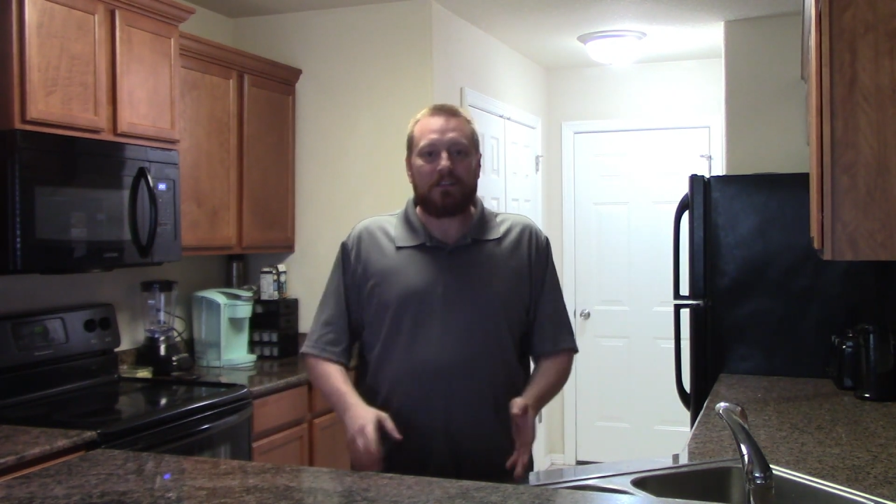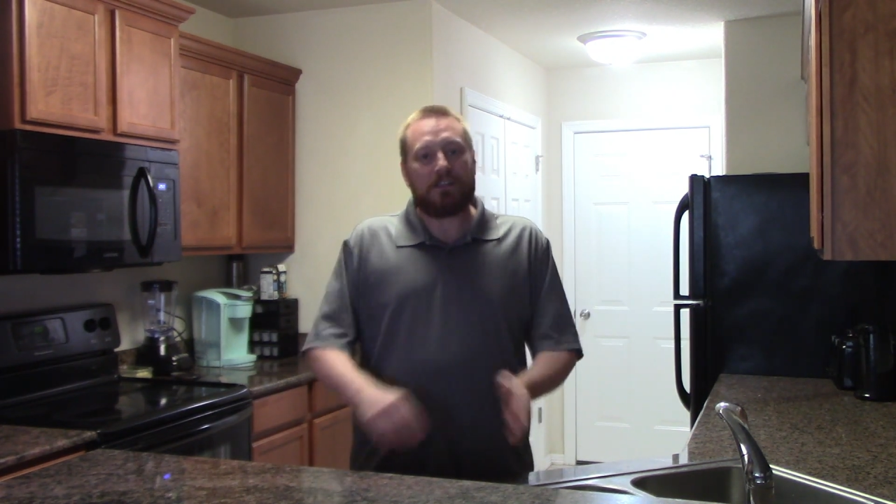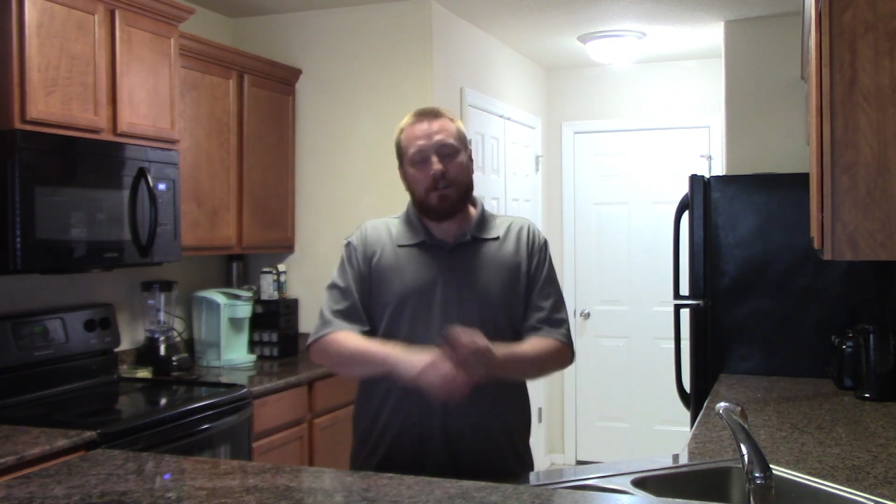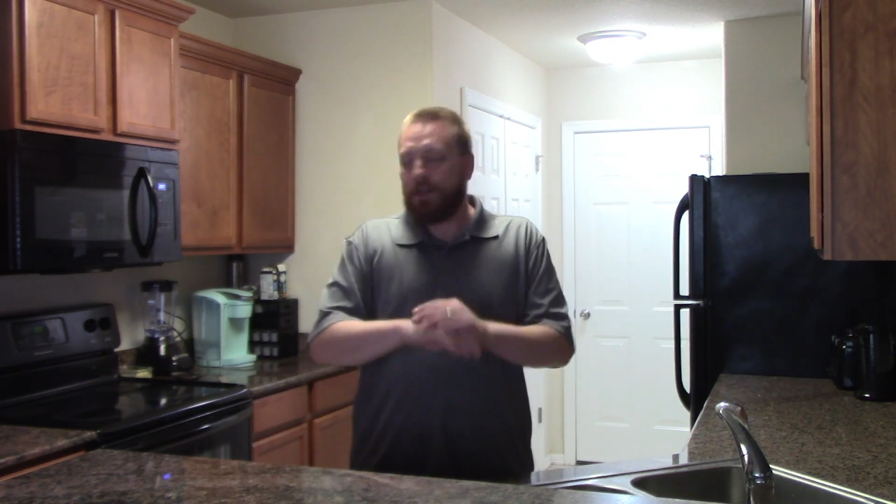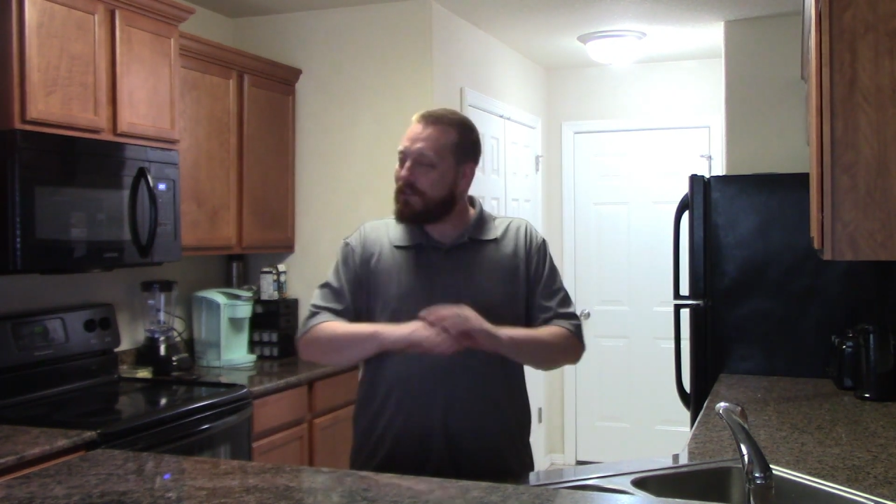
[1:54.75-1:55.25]

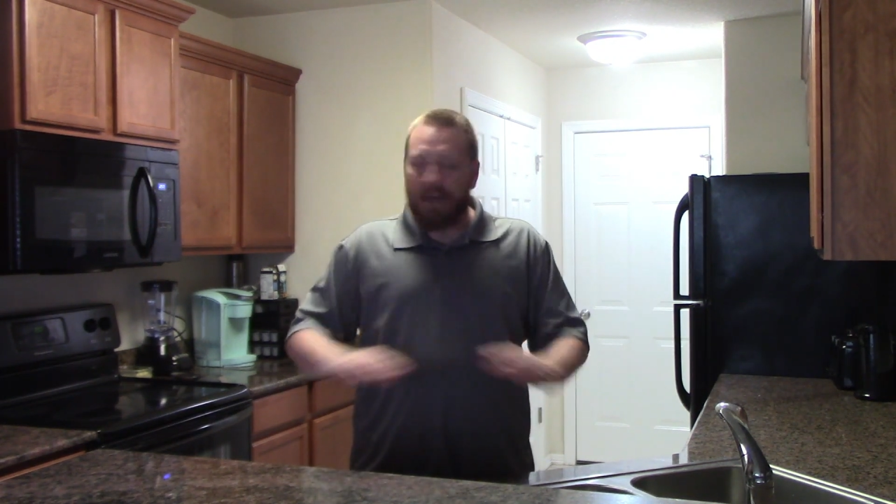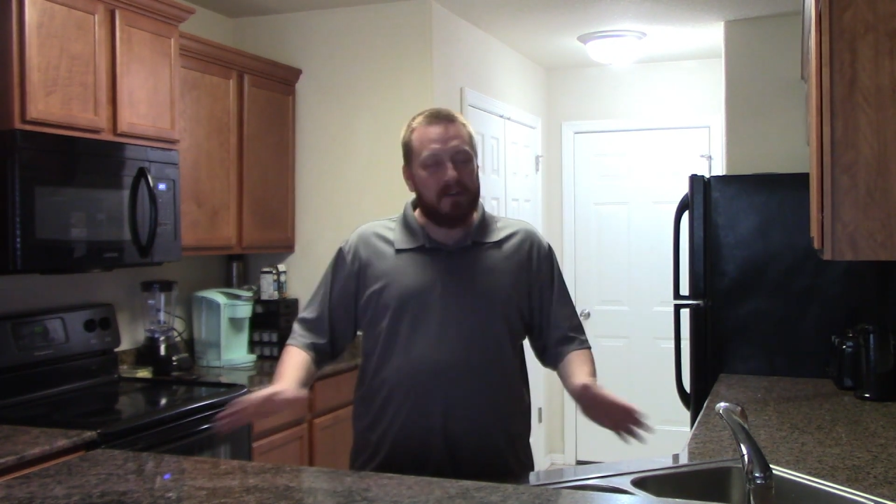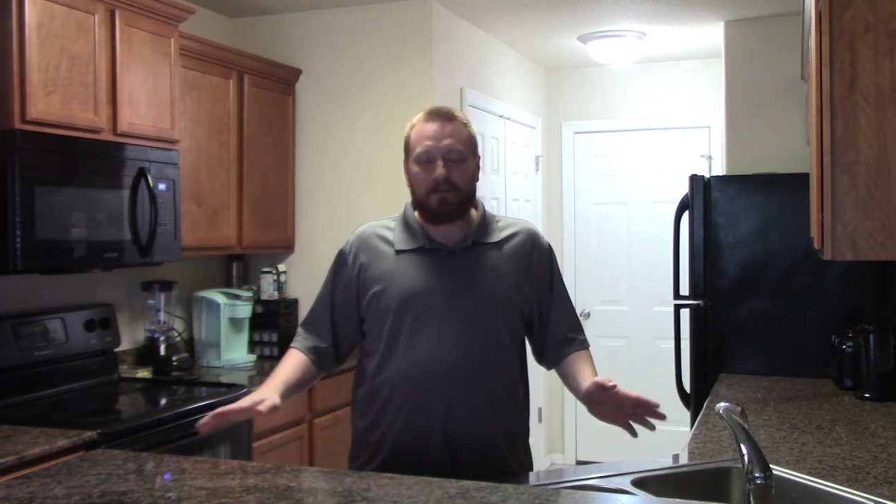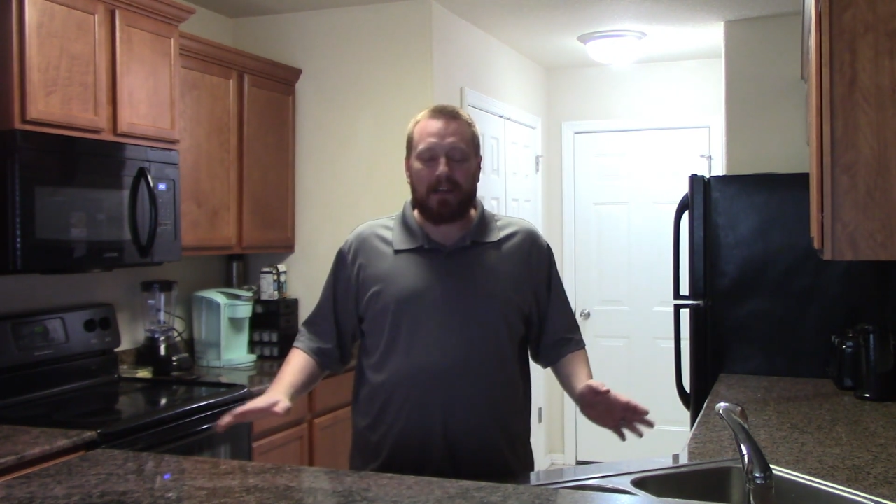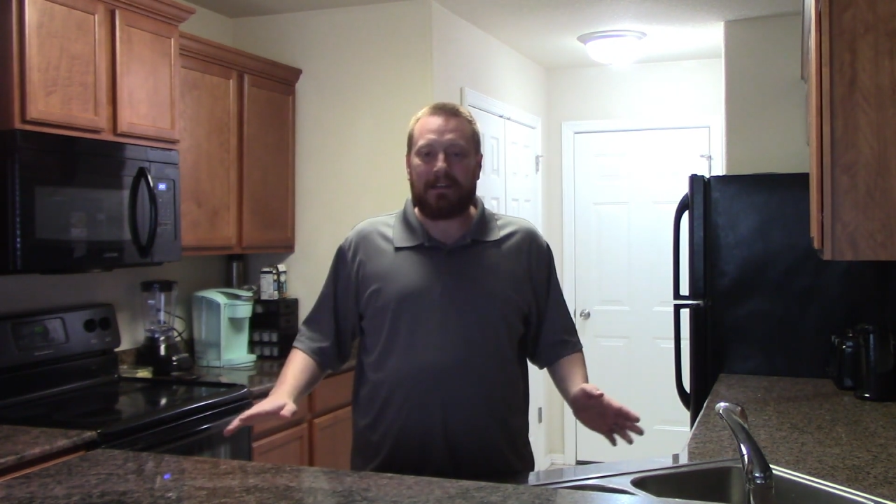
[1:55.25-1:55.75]
just could
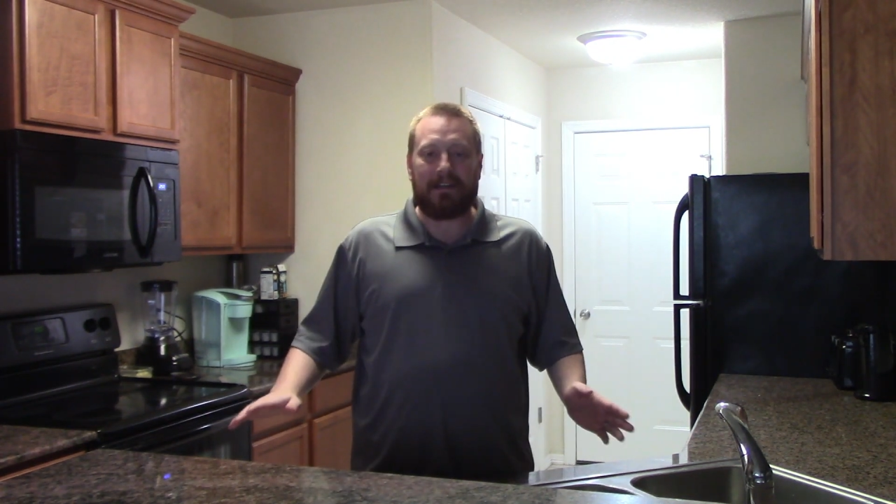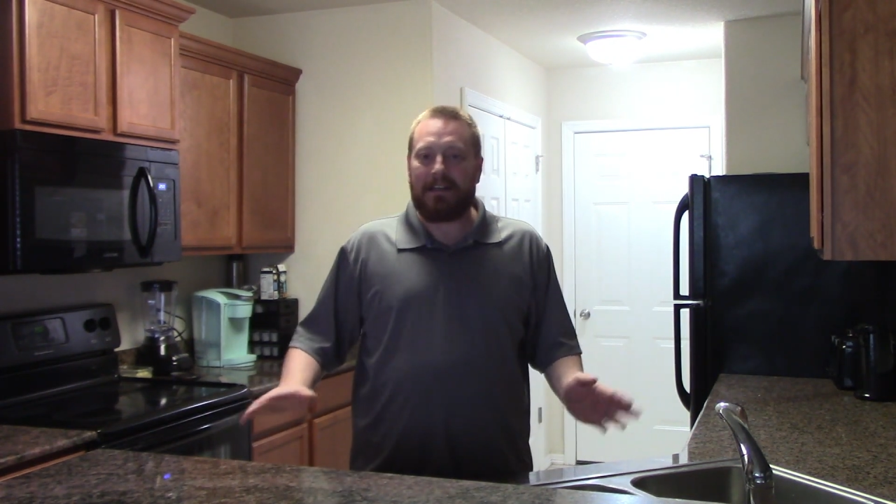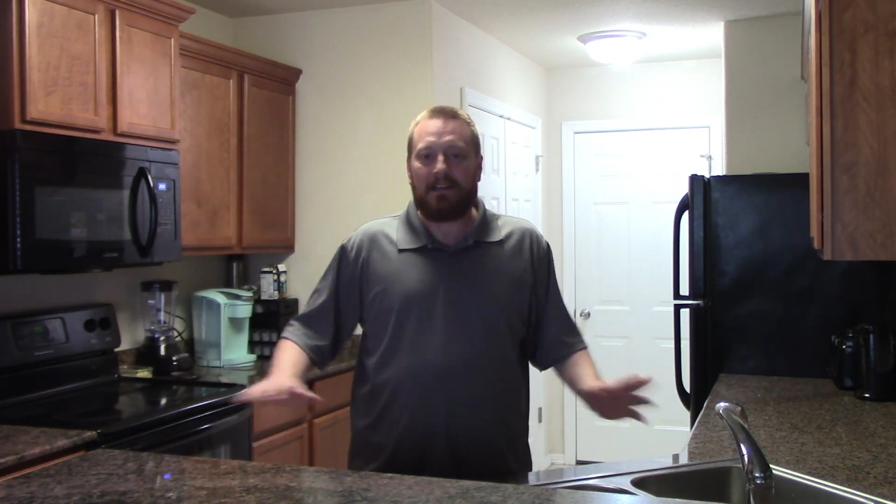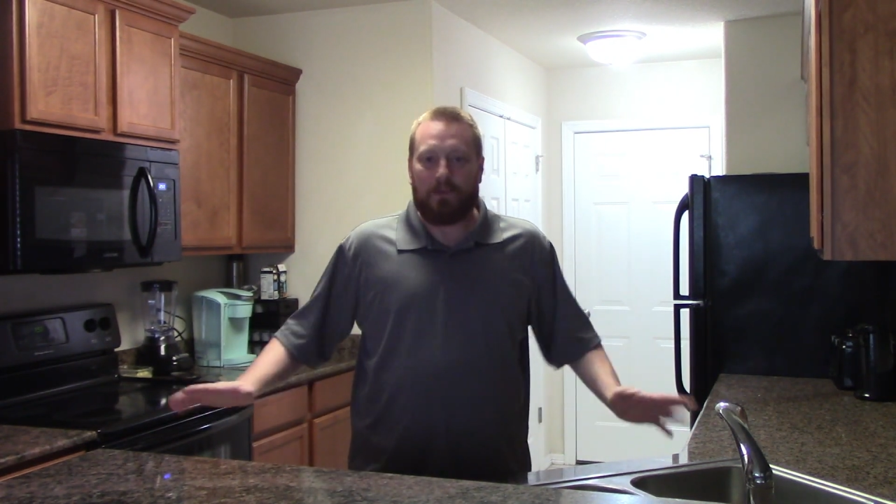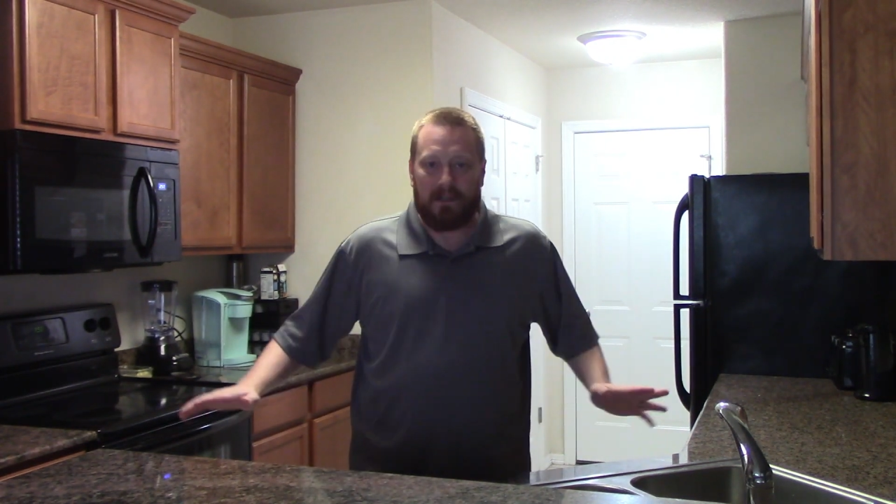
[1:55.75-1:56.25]
not find it
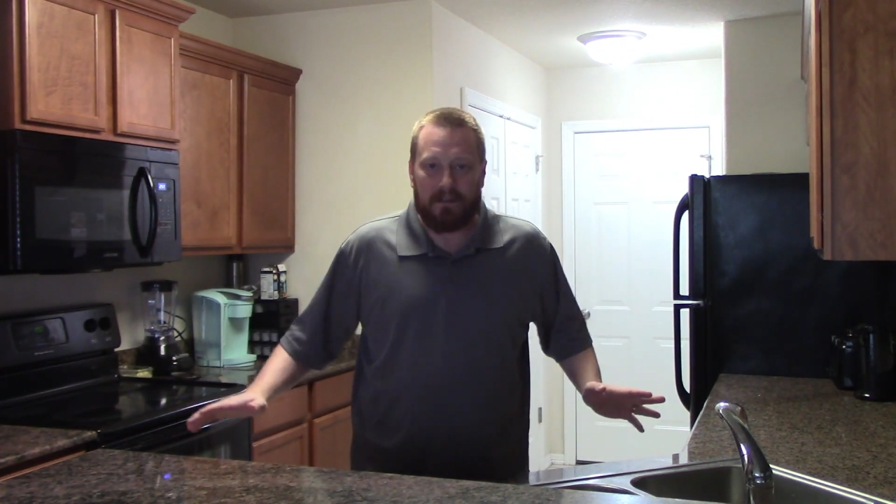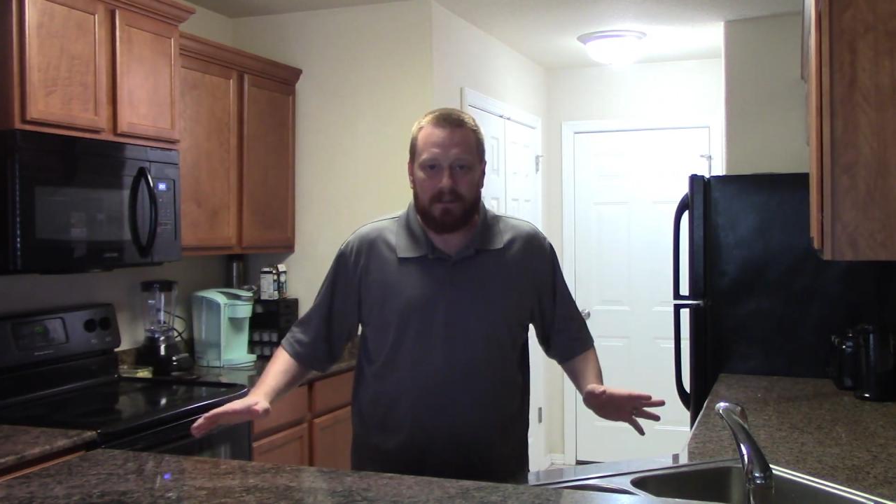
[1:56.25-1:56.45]
anywhere.